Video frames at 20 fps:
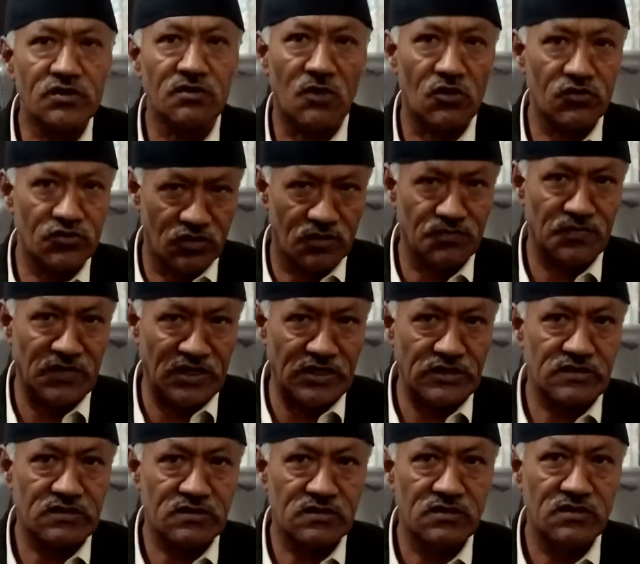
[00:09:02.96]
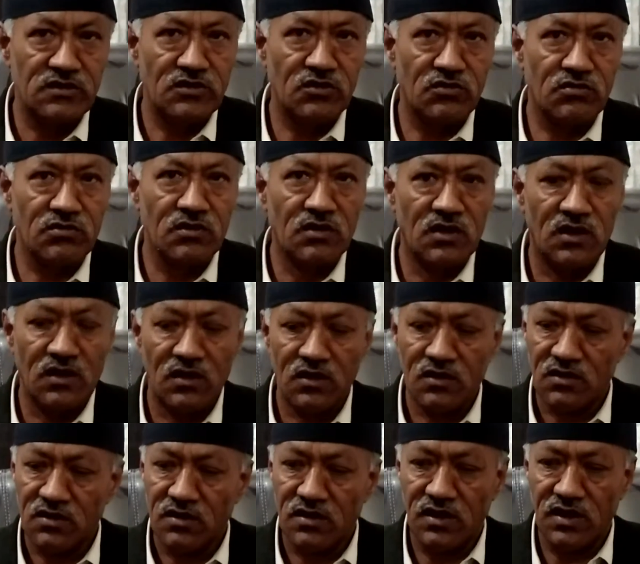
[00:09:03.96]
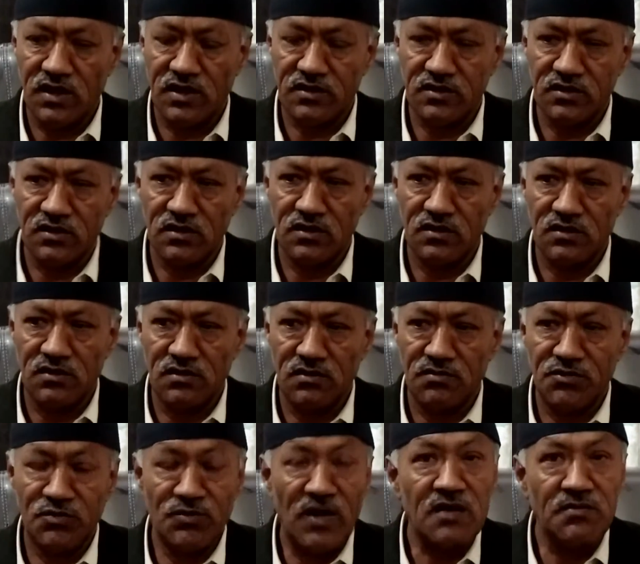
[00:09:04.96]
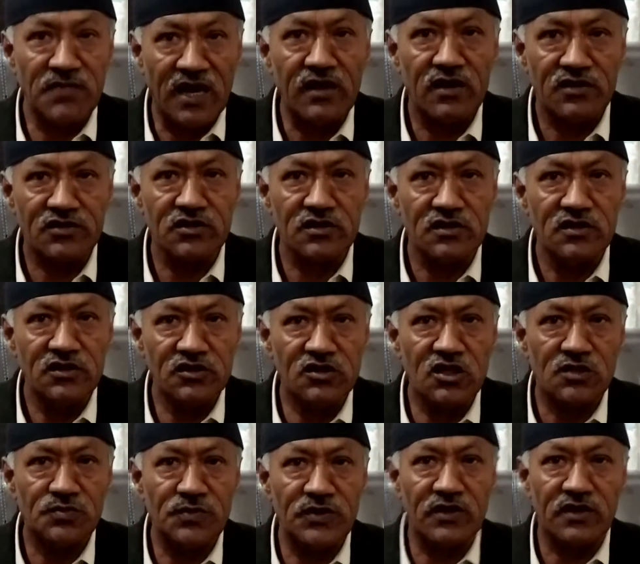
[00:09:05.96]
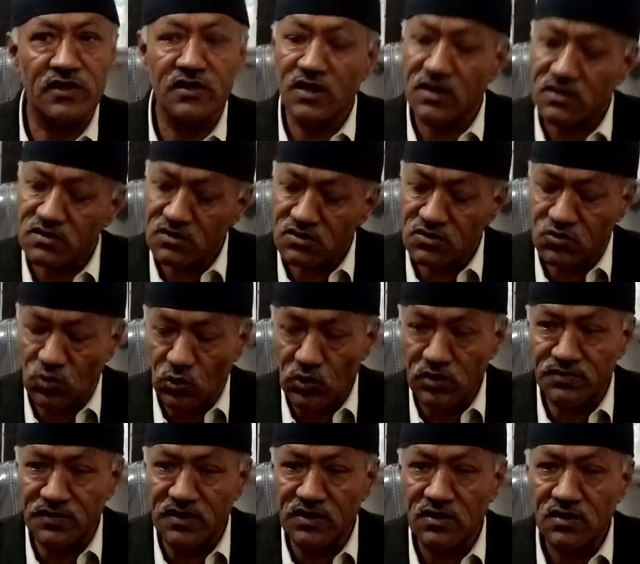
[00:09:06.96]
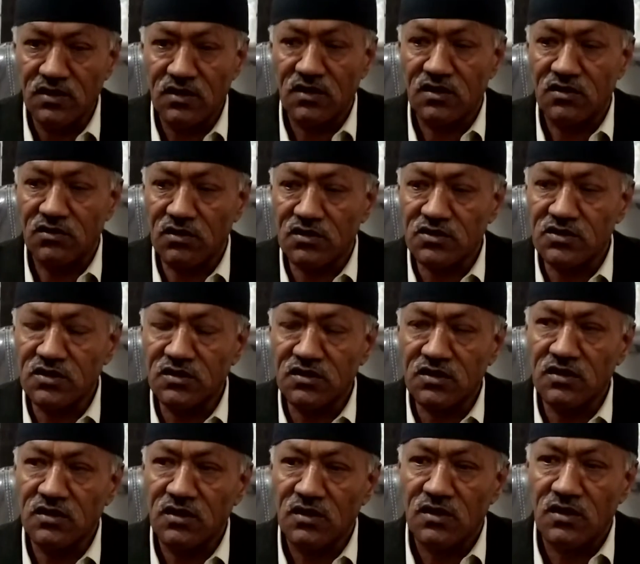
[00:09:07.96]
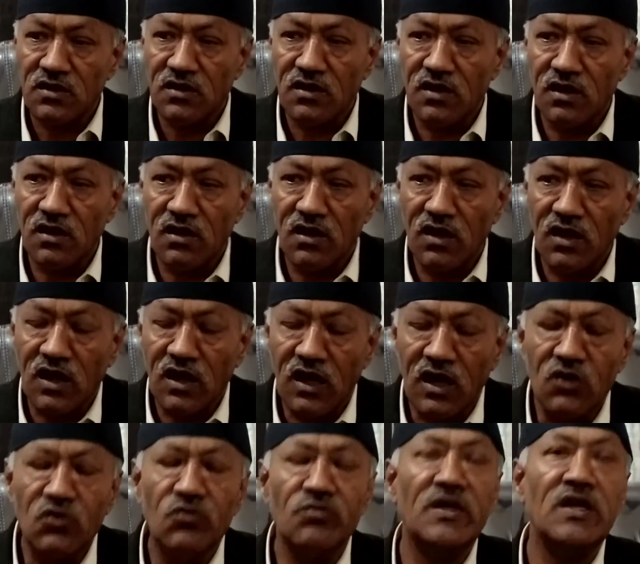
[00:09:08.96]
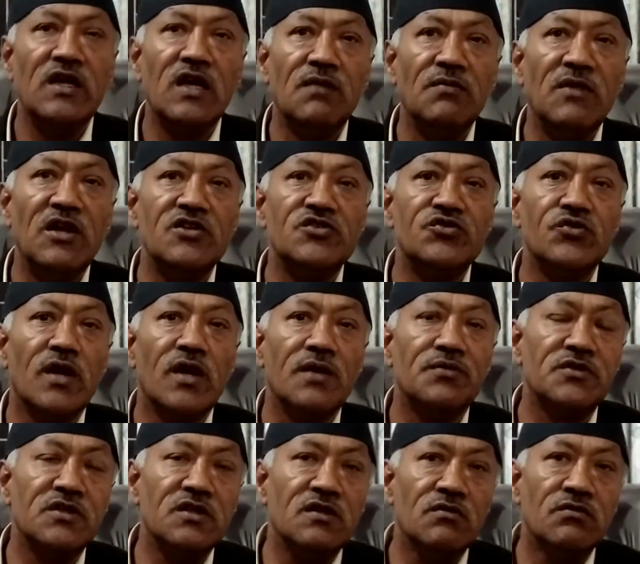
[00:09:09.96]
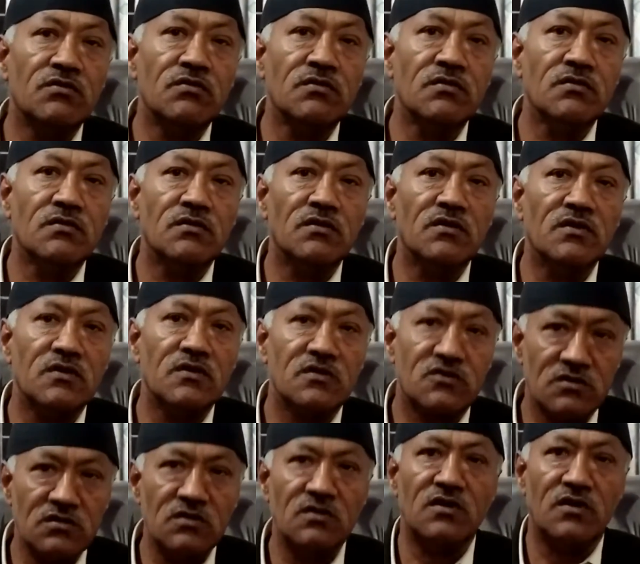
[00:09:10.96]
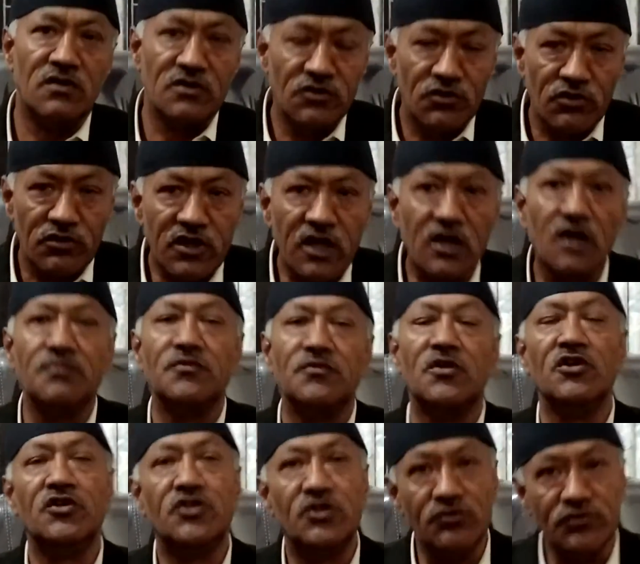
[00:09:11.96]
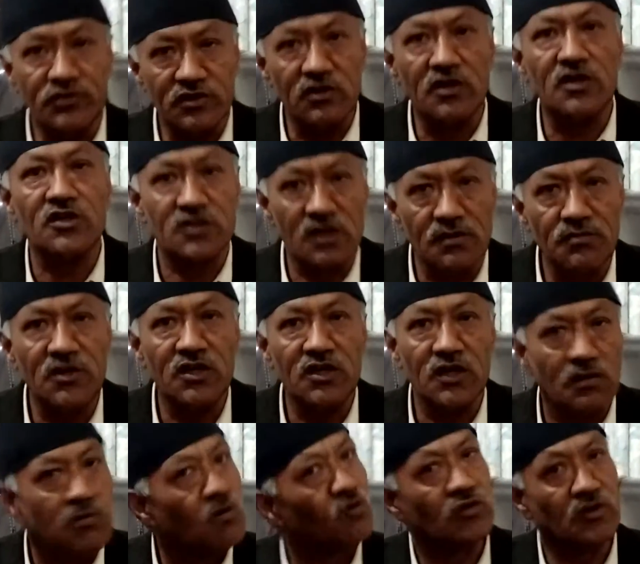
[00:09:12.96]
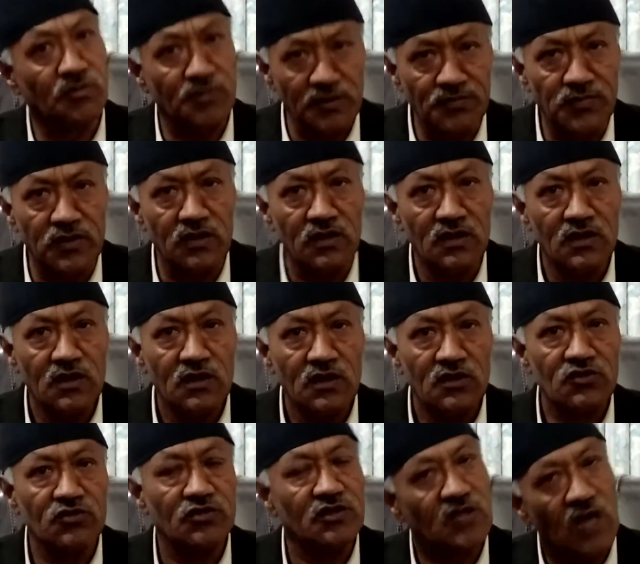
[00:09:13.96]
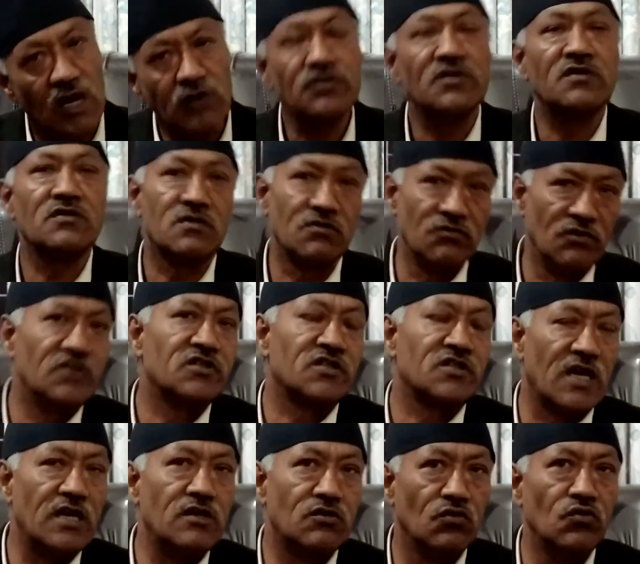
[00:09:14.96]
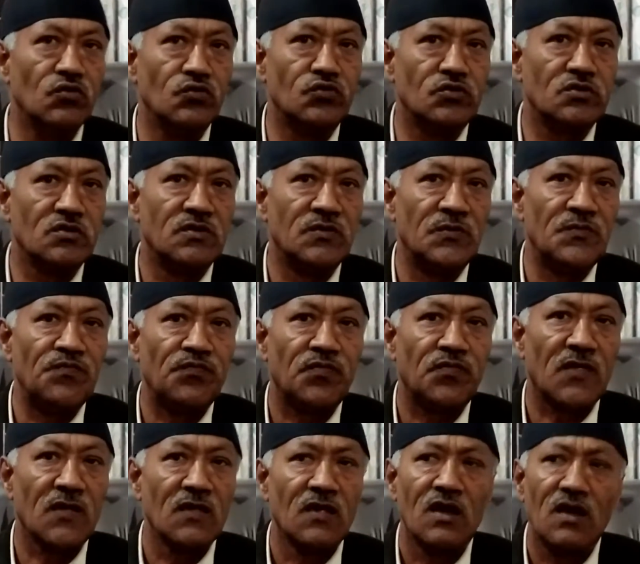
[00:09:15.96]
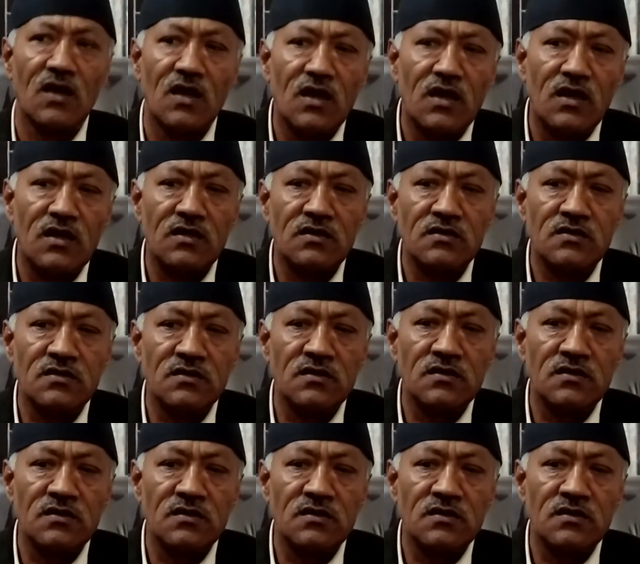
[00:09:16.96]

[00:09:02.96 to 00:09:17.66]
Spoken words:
about your place, you know. And Biman Banerjee is the speaker. He had told me, Dr. Chettri, how many MLAs you have seen who take up the issues in the assembly about the people? So this house will stand to lose. And